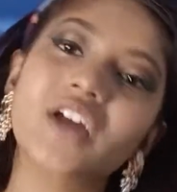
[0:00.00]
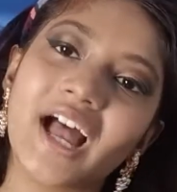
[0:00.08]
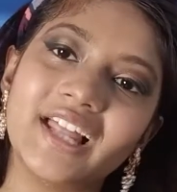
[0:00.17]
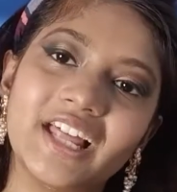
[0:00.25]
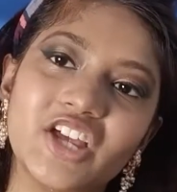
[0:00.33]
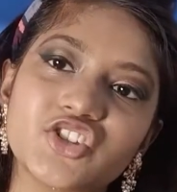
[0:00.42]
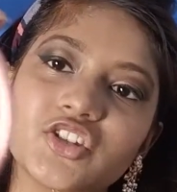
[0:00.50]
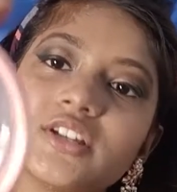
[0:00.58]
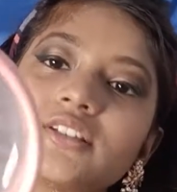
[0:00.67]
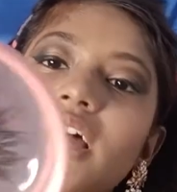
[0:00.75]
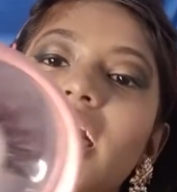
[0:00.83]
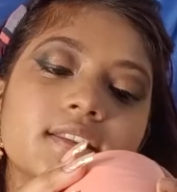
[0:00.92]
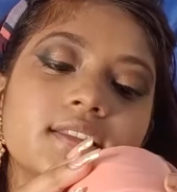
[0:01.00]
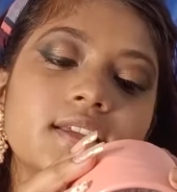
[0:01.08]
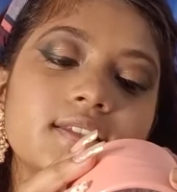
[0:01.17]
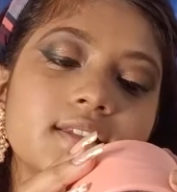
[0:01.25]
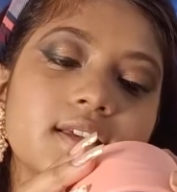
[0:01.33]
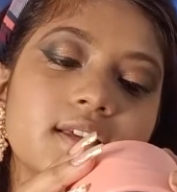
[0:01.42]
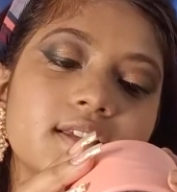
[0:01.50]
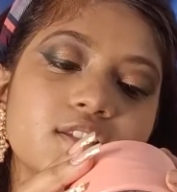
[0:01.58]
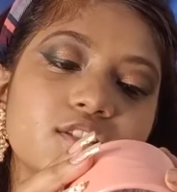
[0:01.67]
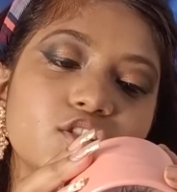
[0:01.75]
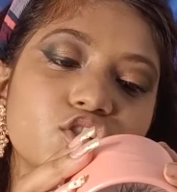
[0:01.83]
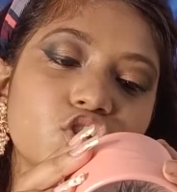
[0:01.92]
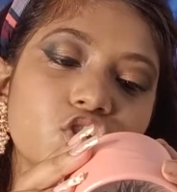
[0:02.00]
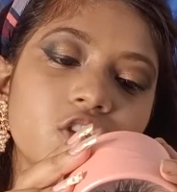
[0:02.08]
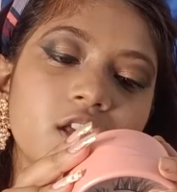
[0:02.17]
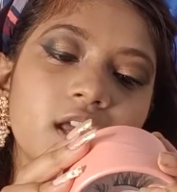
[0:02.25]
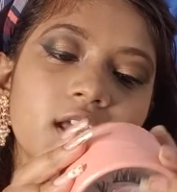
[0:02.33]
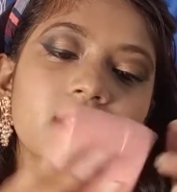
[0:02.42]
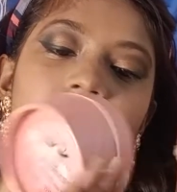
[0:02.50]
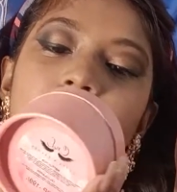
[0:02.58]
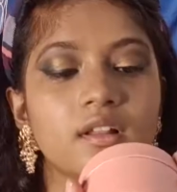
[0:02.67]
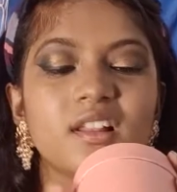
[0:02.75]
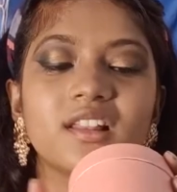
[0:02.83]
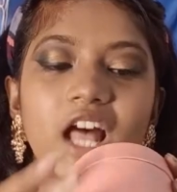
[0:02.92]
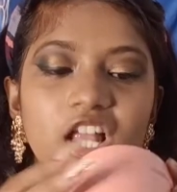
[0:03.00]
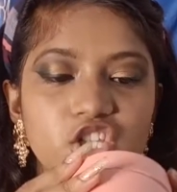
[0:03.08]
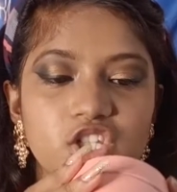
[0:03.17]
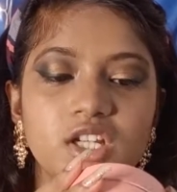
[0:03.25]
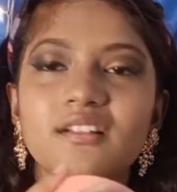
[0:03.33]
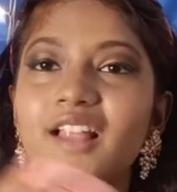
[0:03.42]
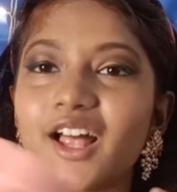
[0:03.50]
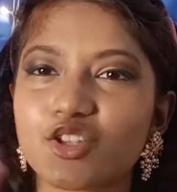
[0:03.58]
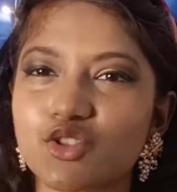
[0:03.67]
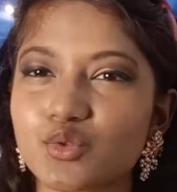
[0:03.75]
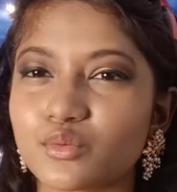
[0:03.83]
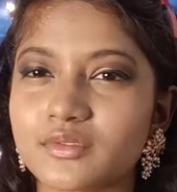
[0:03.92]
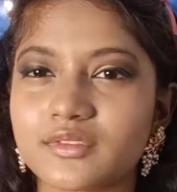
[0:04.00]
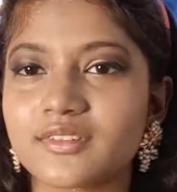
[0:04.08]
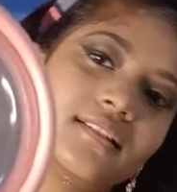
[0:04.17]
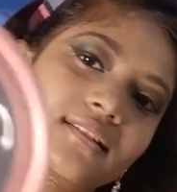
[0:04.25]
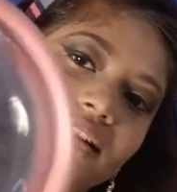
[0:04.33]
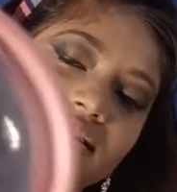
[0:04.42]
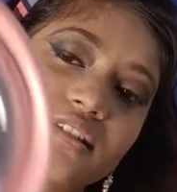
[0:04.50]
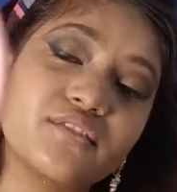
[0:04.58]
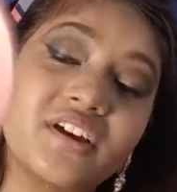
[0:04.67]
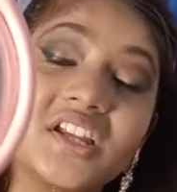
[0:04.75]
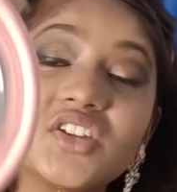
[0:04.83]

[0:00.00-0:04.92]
eyelashes, and this is the shade Lachung. This is a very